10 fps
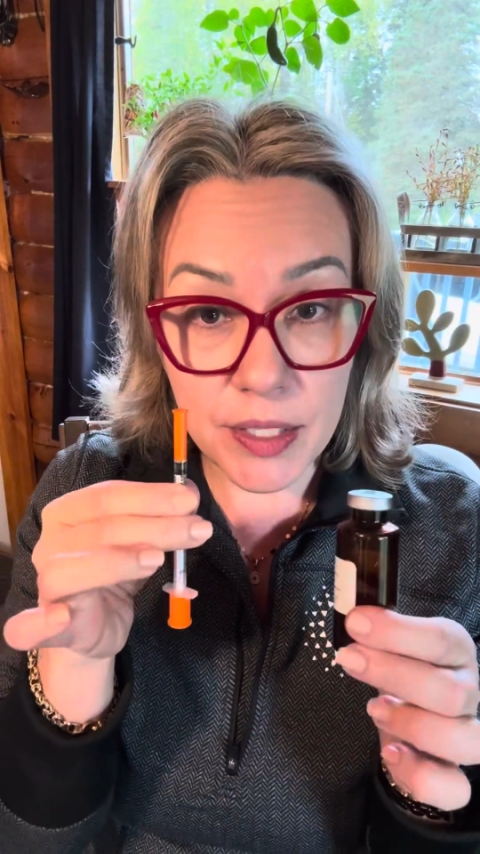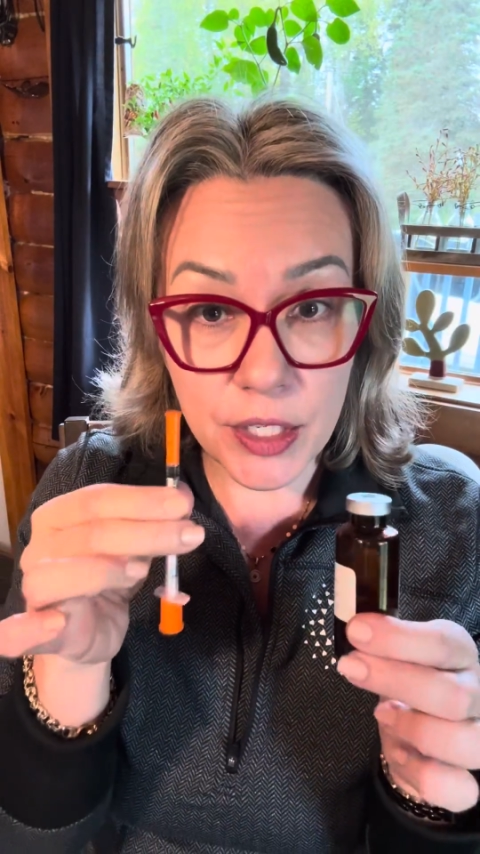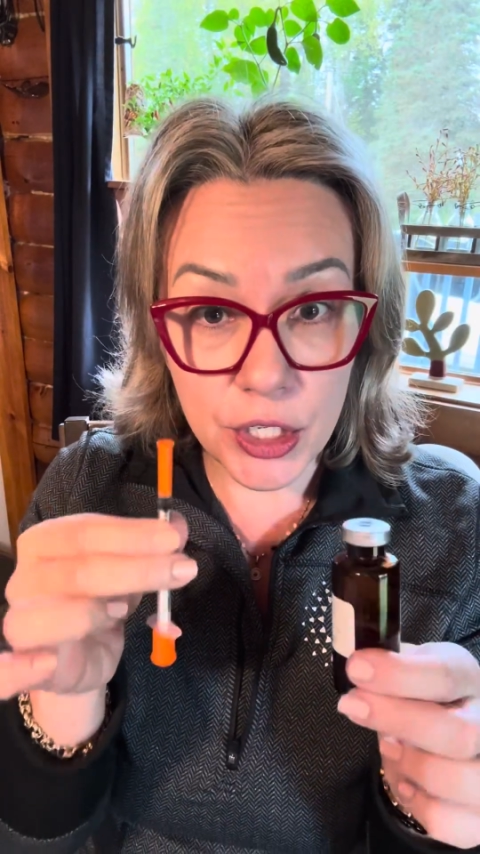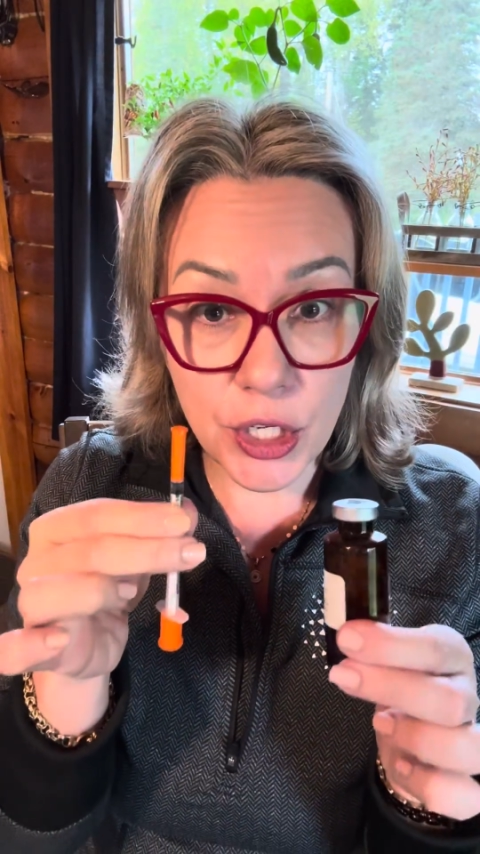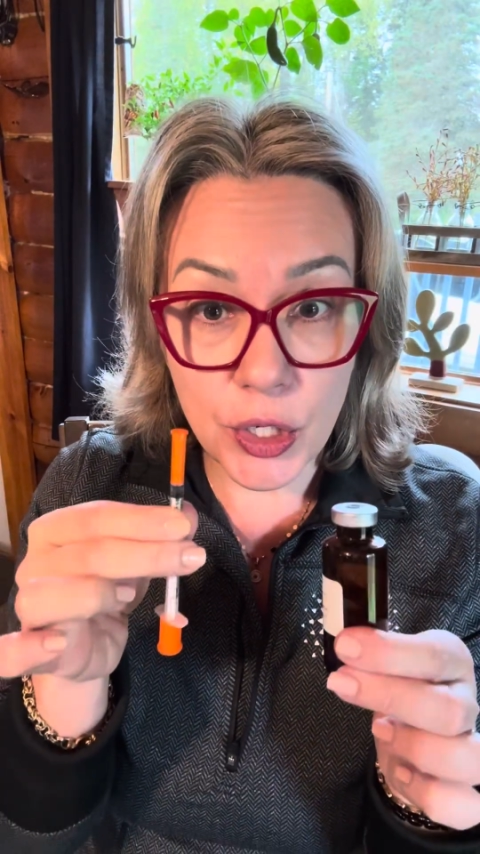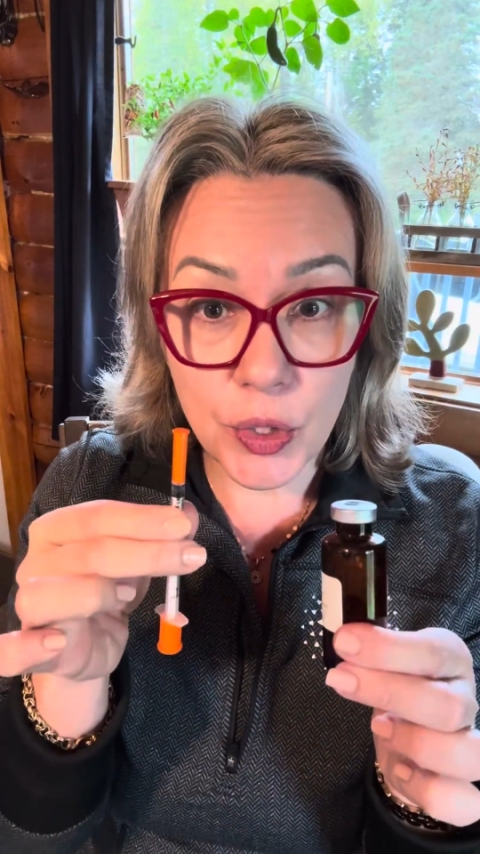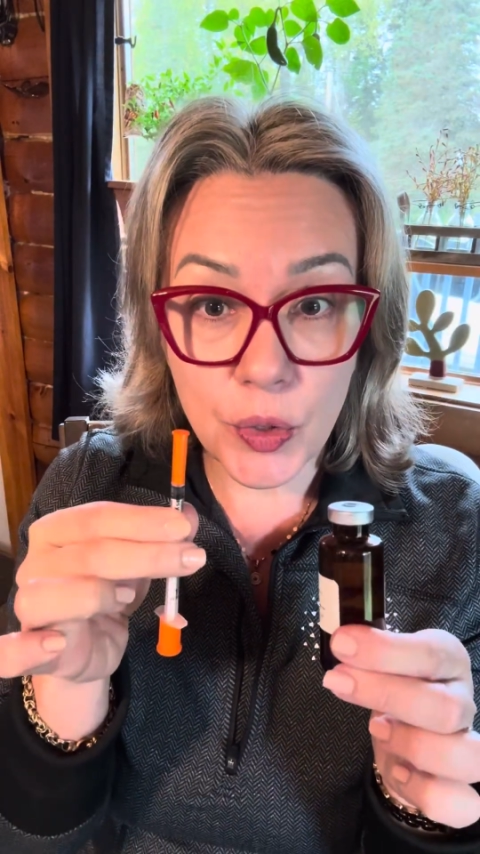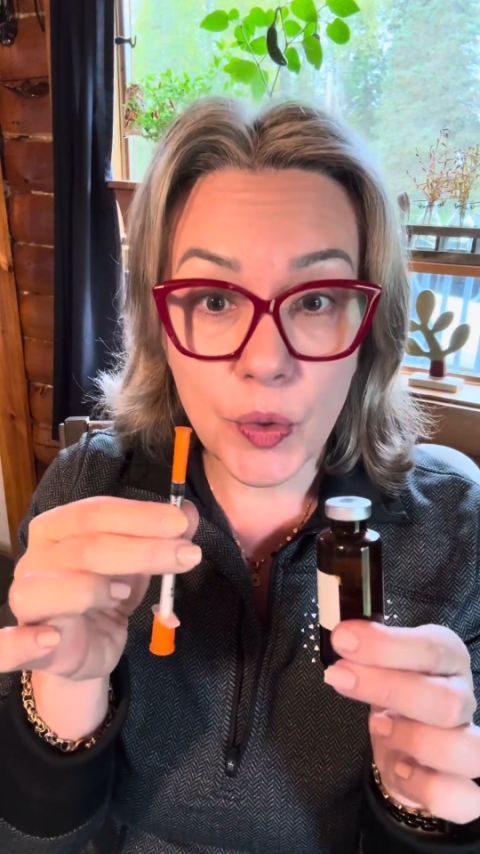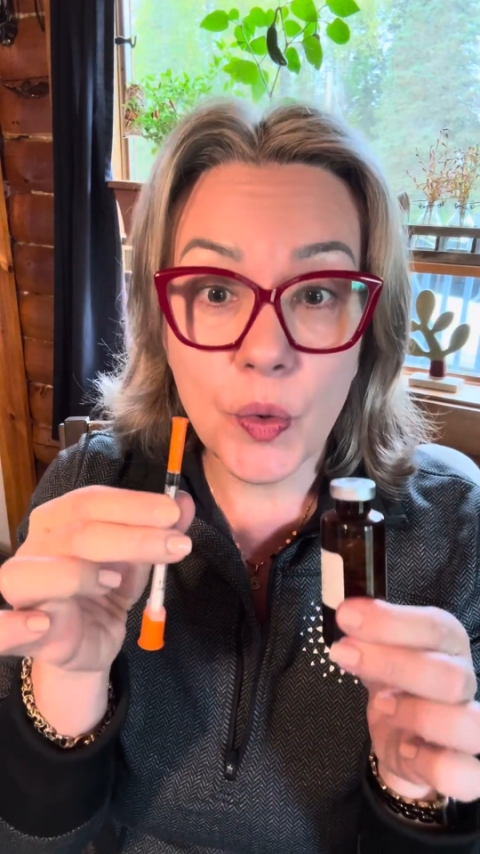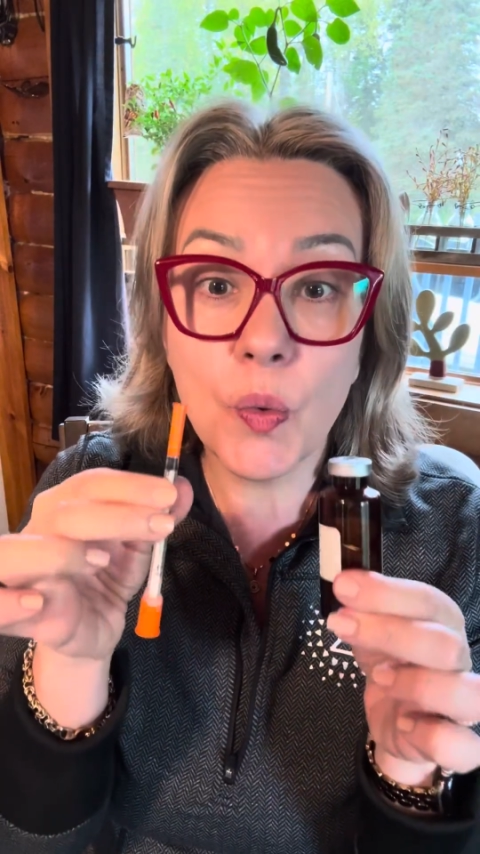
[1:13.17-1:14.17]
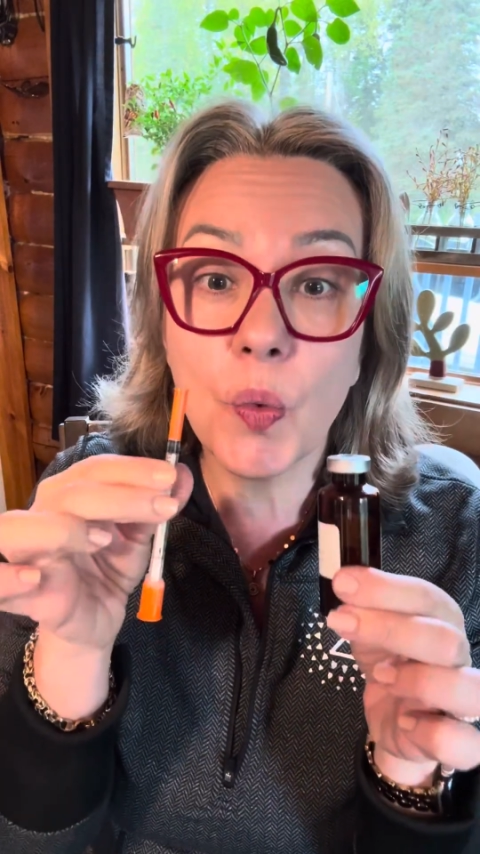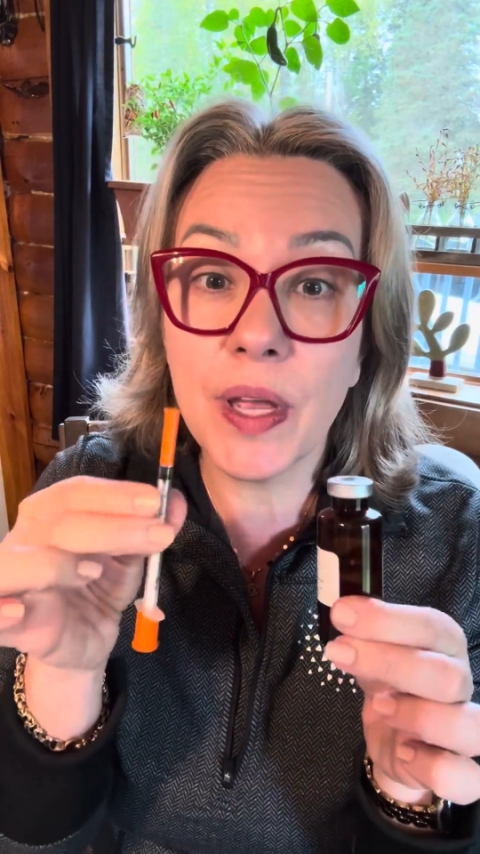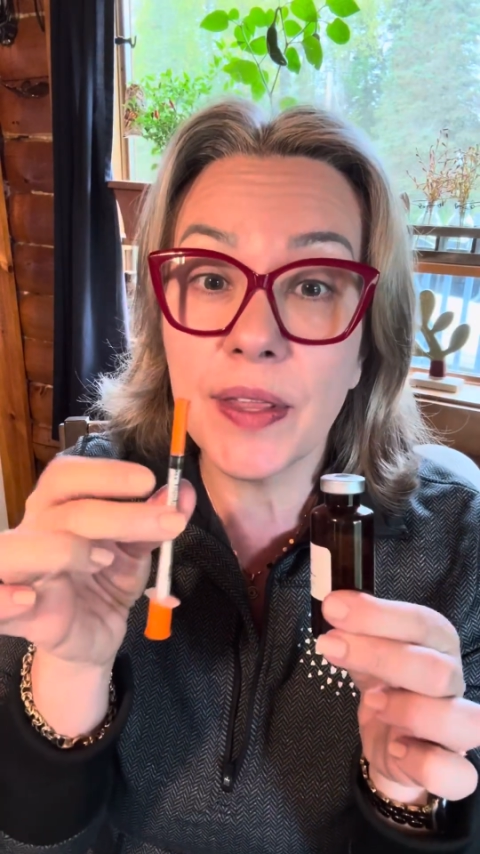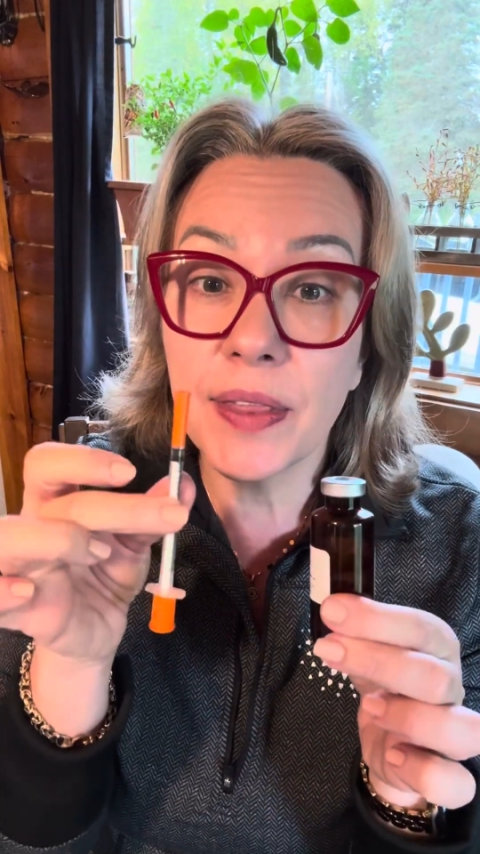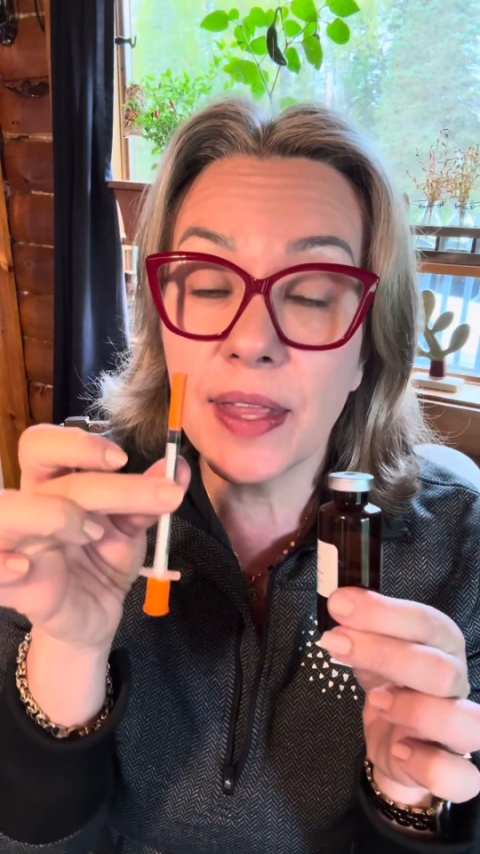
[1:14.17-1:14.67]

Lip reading: to do with